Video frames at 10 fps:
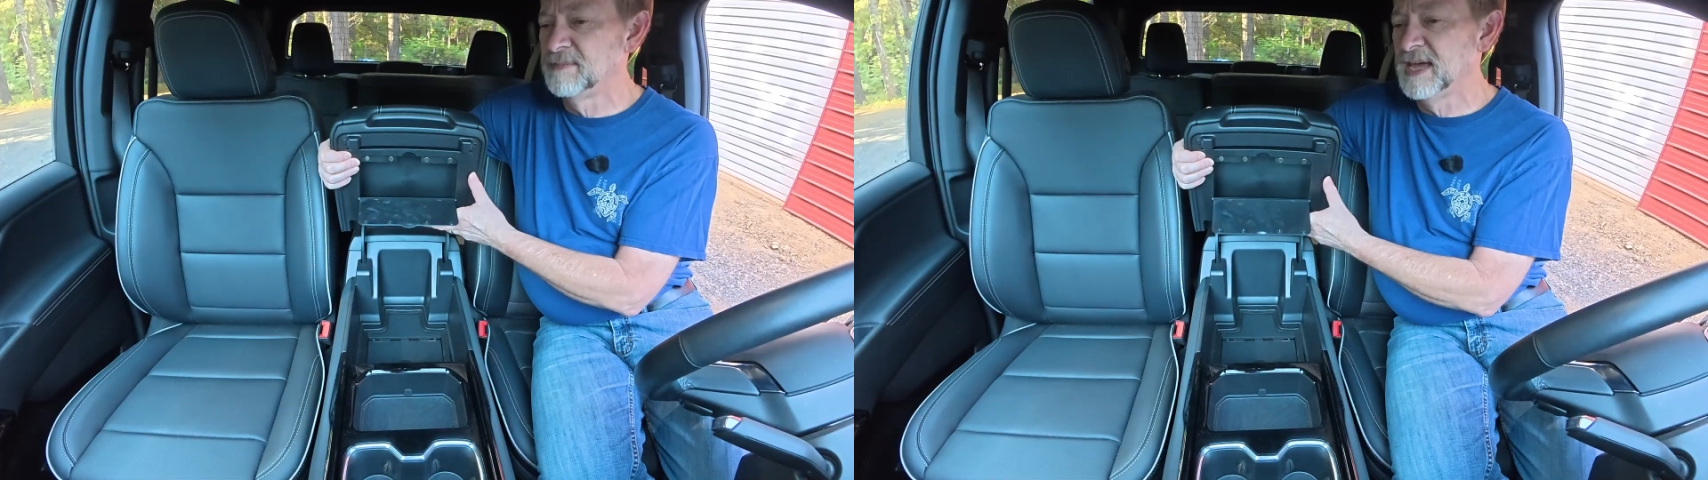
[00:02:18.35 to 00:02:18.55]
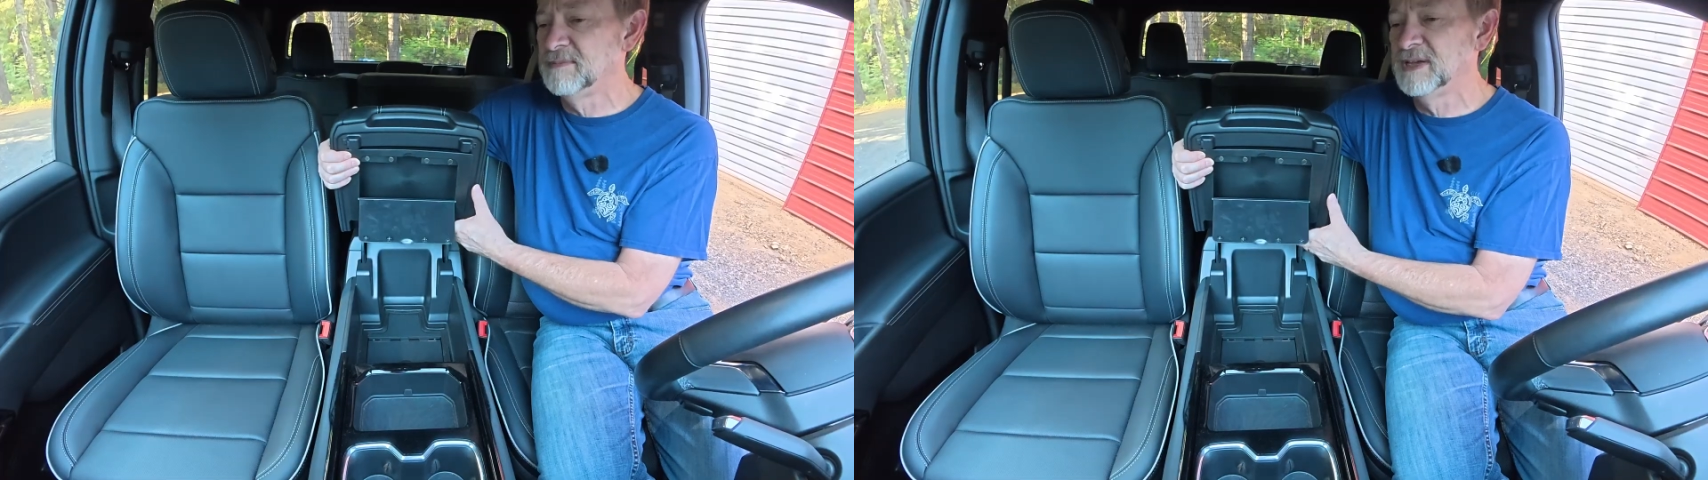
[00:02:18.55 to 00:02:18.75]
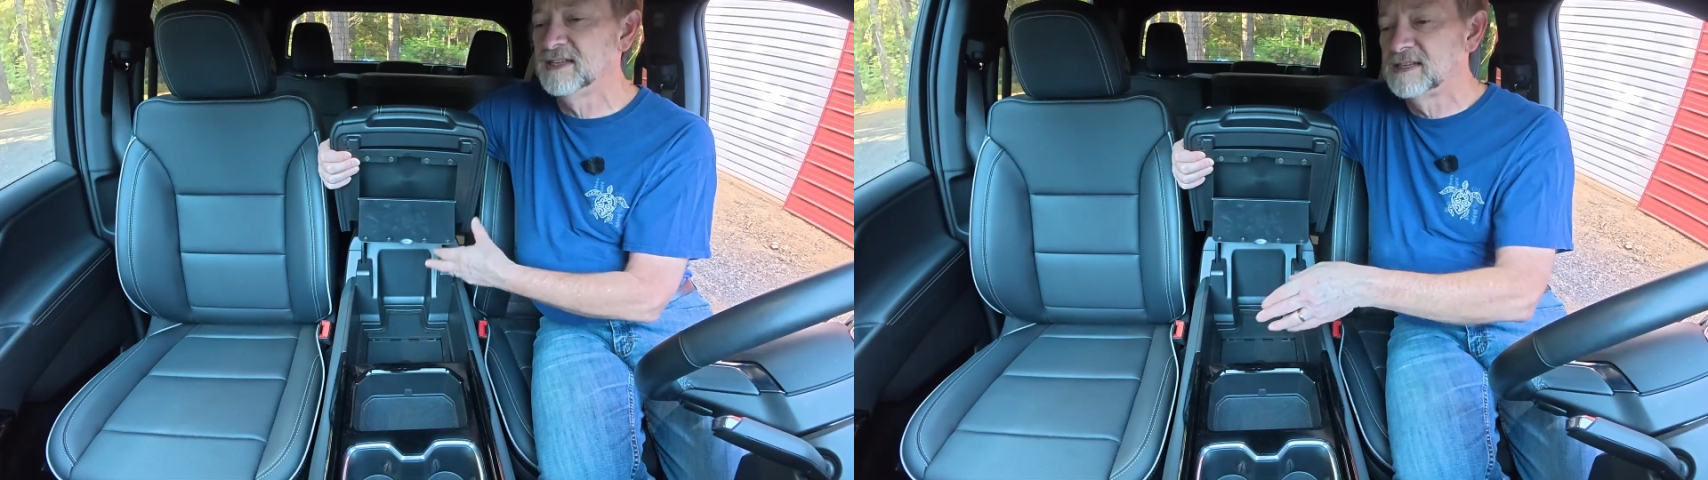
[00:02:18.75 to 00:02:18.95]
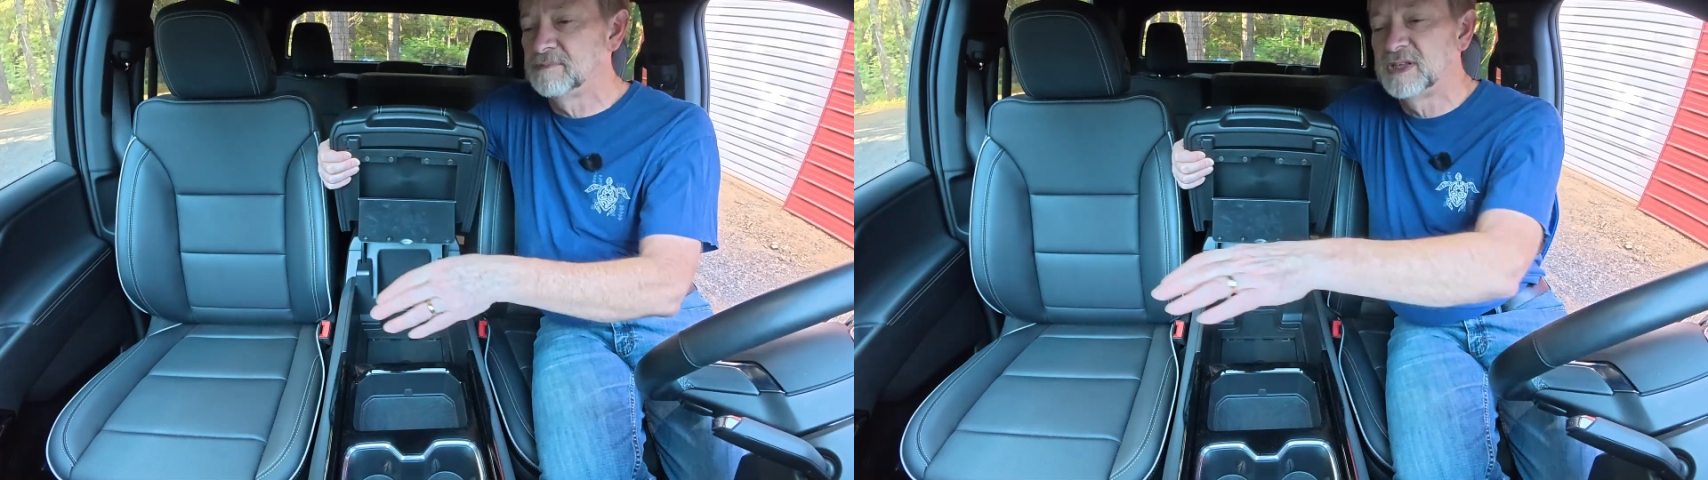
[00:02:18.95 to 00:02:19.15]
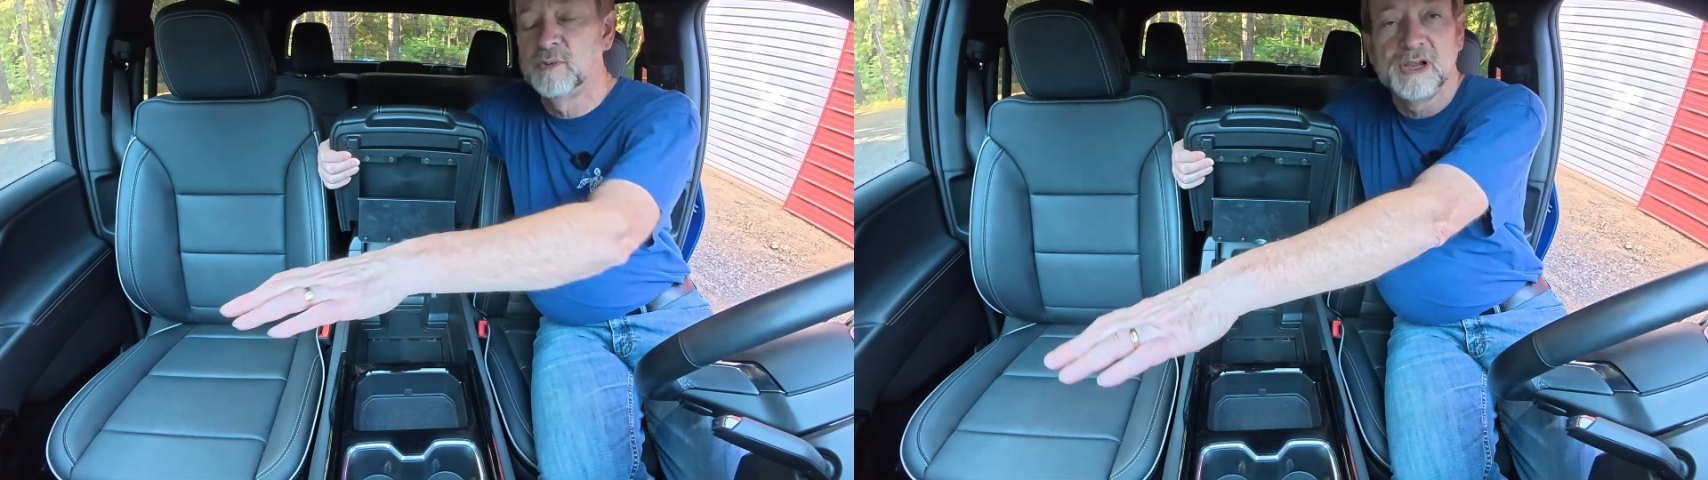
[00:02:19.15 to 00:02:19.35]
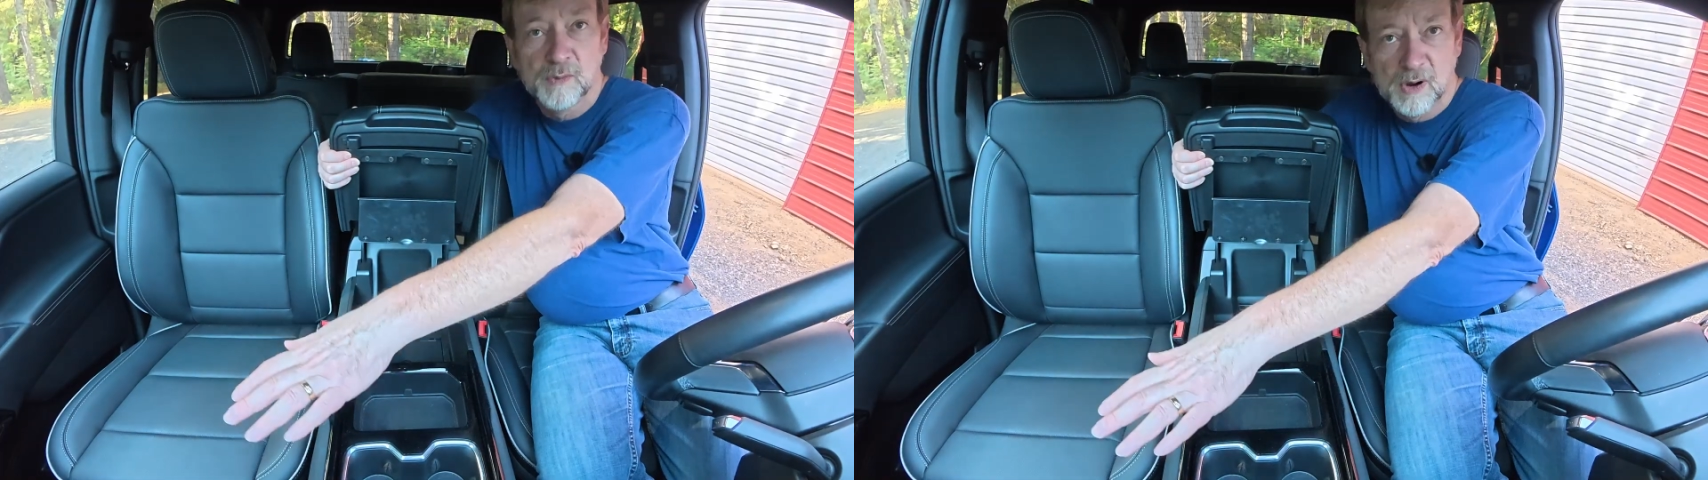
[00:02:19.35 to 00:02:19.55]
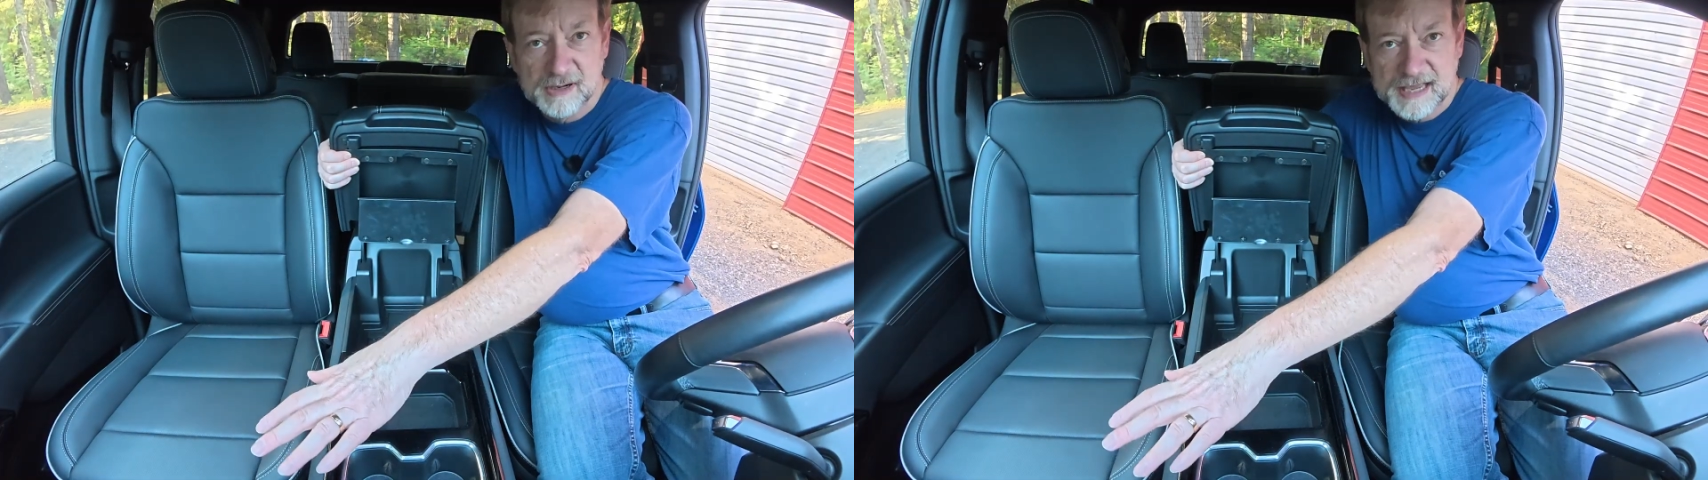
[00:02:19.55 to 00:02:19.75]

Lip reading: Maybe something where you